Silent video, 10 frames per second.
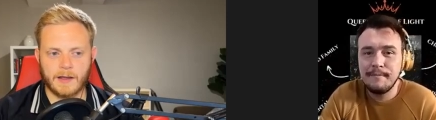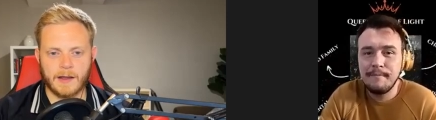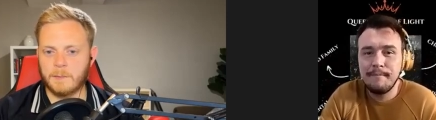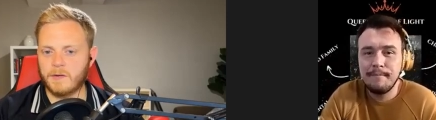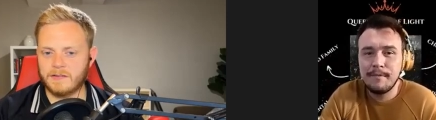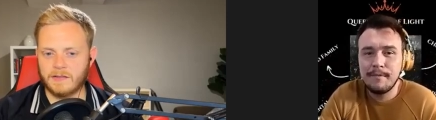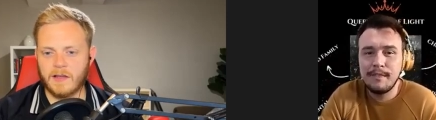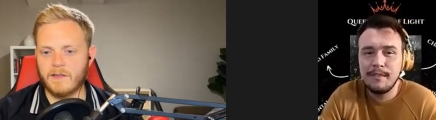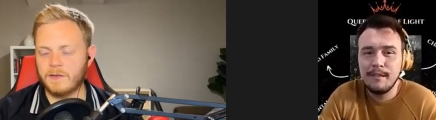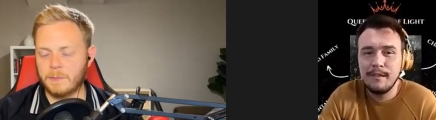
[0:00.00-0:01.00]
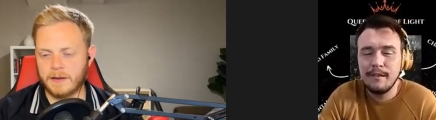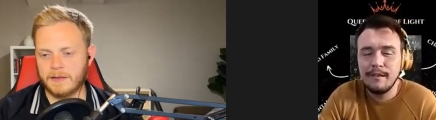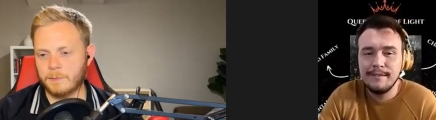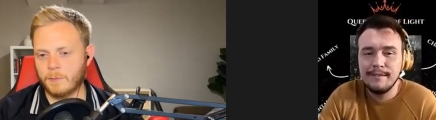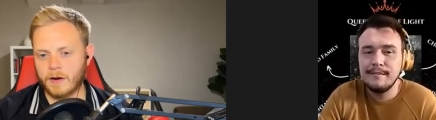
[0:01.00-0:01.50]
Speaker 1: I always love to
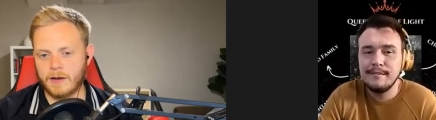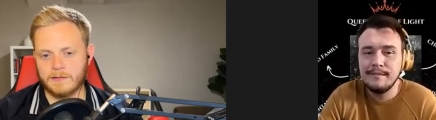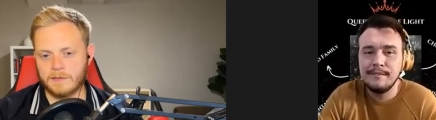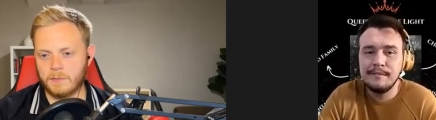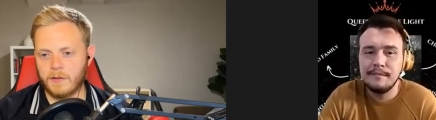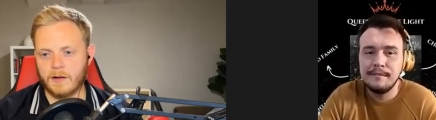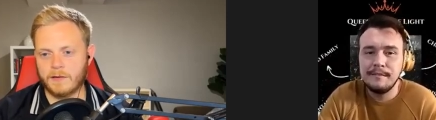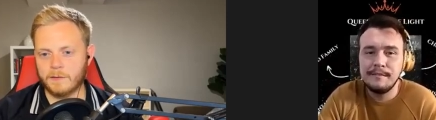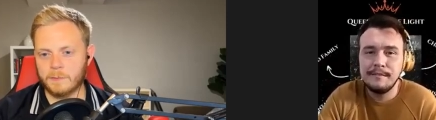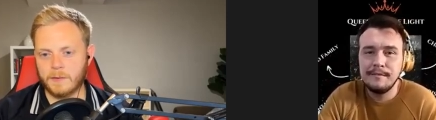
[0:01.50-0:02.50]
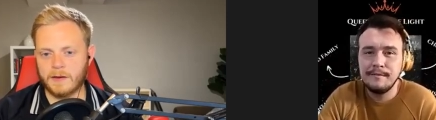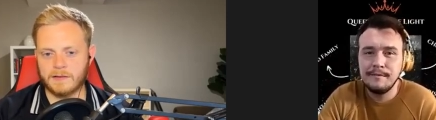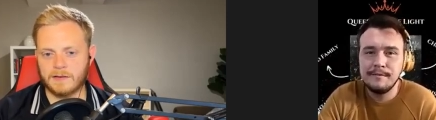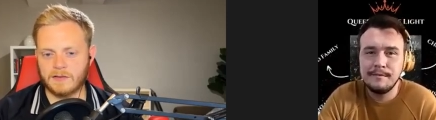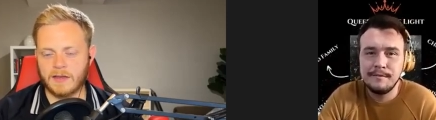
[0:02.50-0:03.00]
pick the brains of plotters
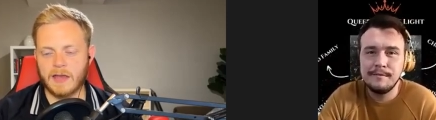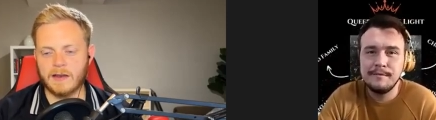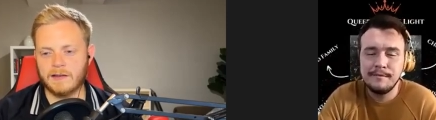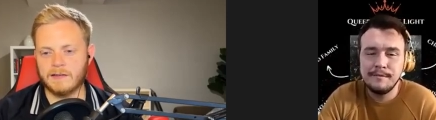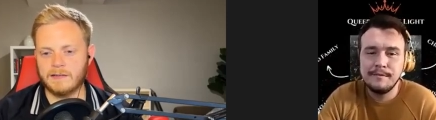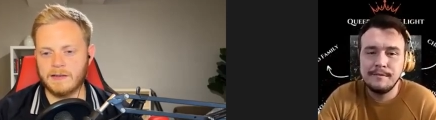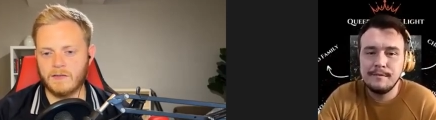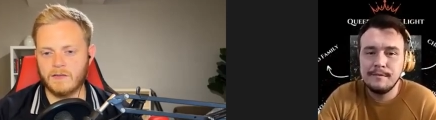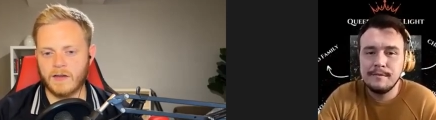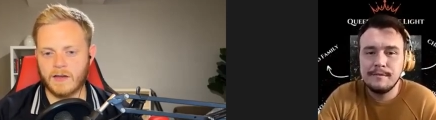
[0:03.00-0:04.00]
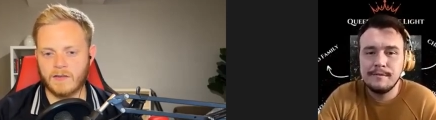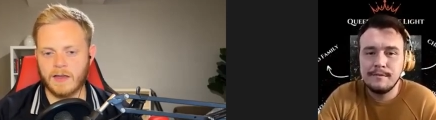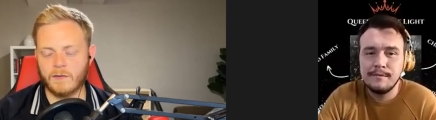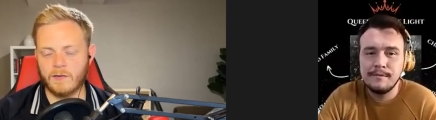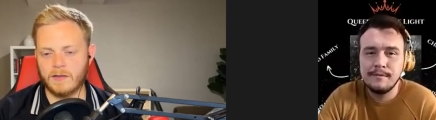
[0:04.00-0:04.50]
because I just can't conceive of
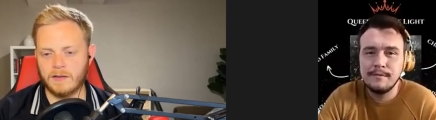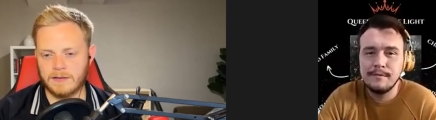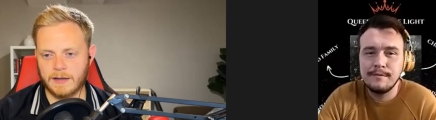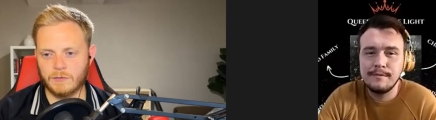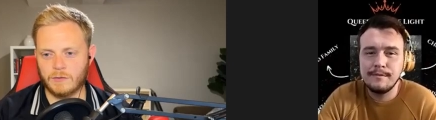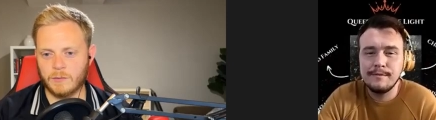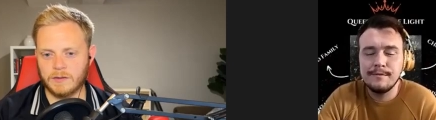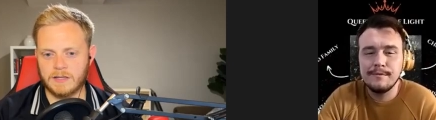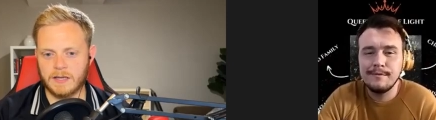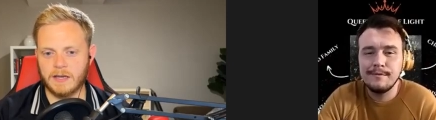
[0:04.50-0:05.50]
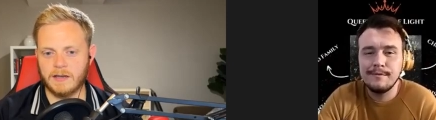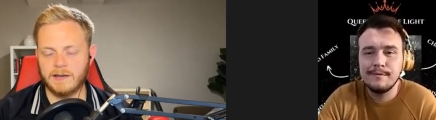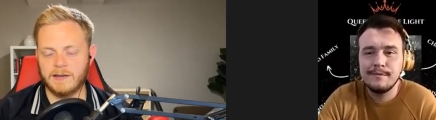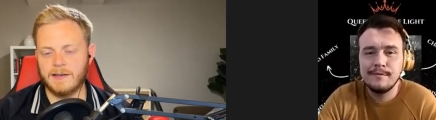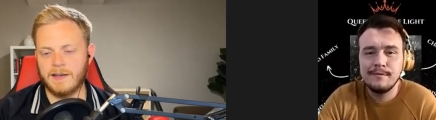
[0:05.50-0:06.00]
having everything down to a T
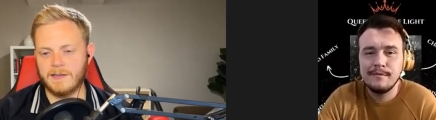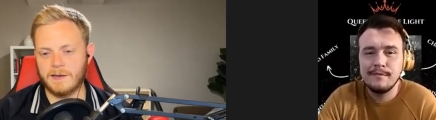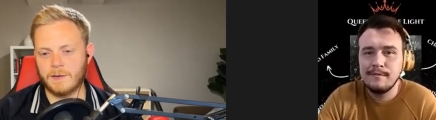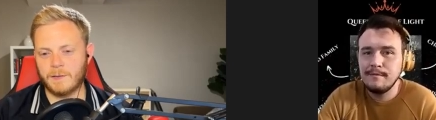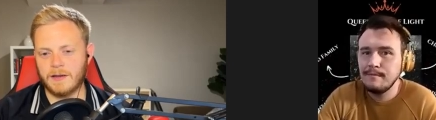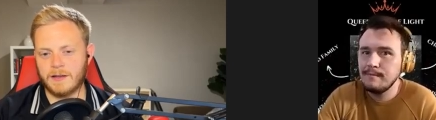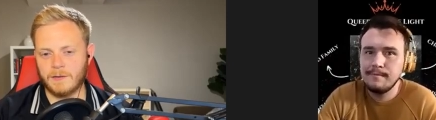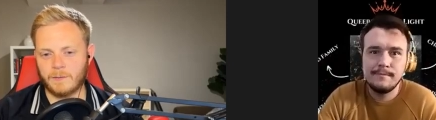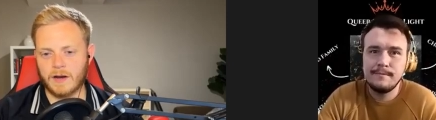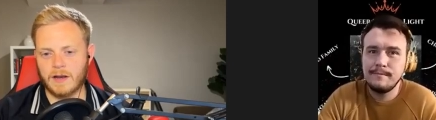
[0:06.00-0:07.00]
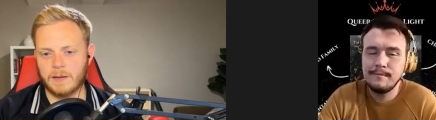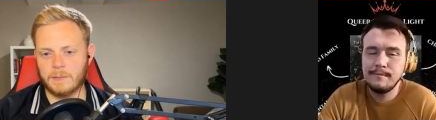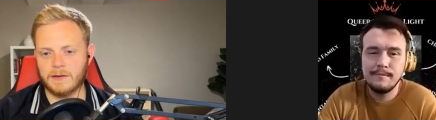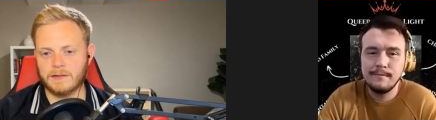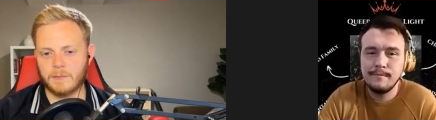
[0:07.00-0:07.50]
and then going in and writing
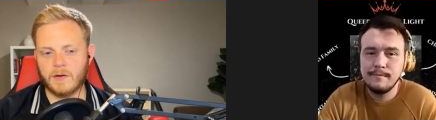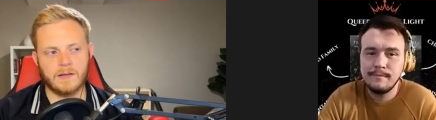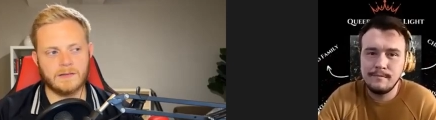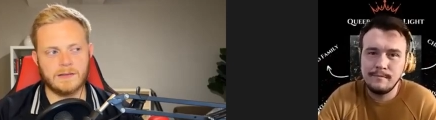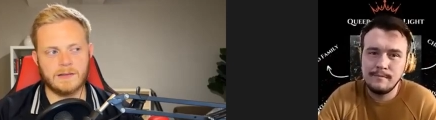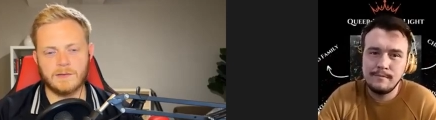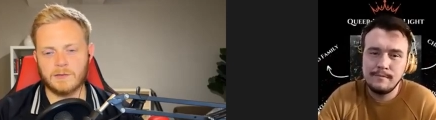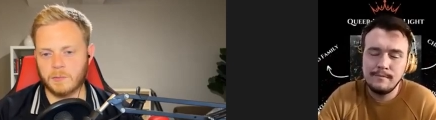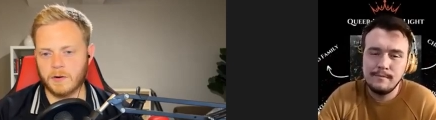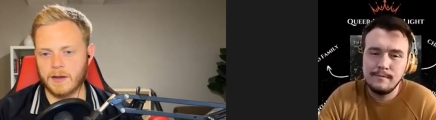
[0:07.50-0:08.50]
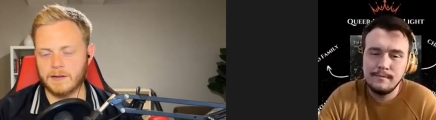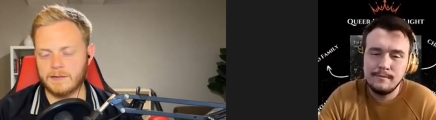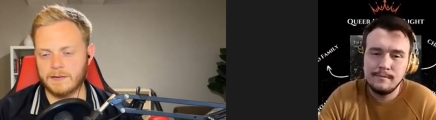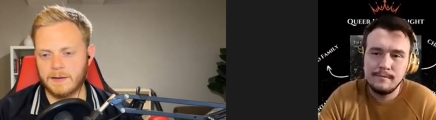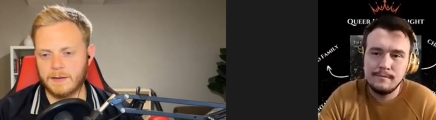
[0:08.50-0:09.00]
it because I'm constantly
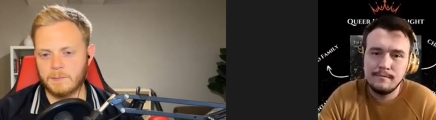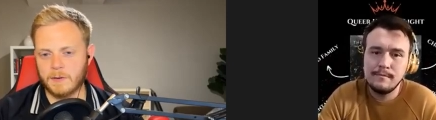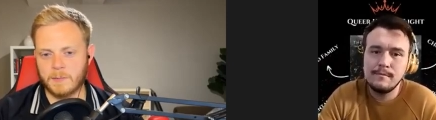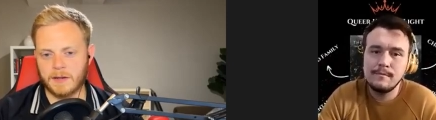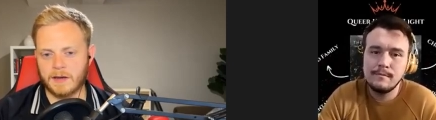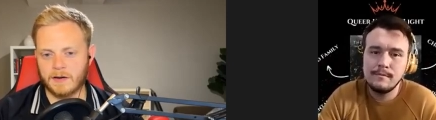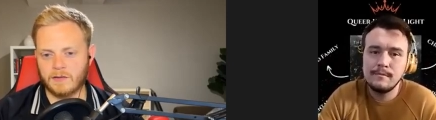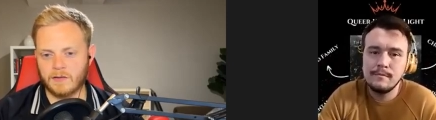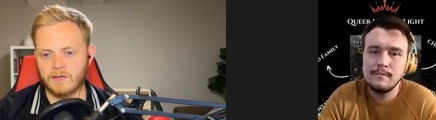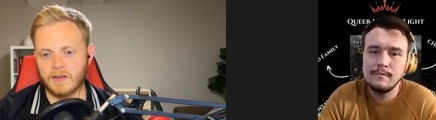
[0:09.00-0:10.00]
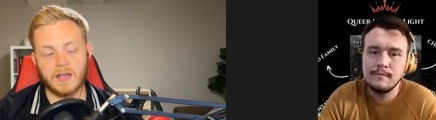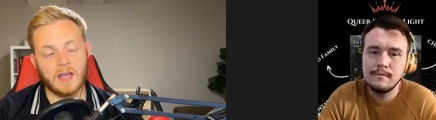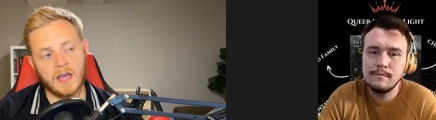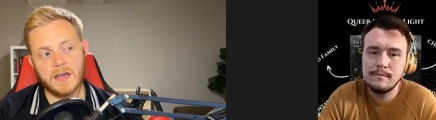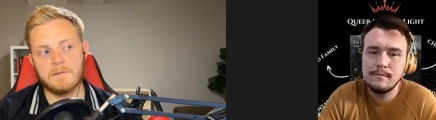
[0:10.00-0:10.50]
surprised by my characters. Like,
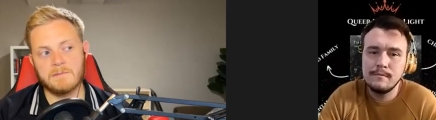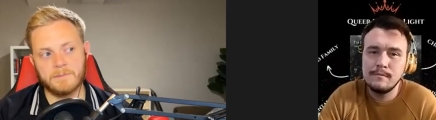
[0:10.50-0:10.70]
huh,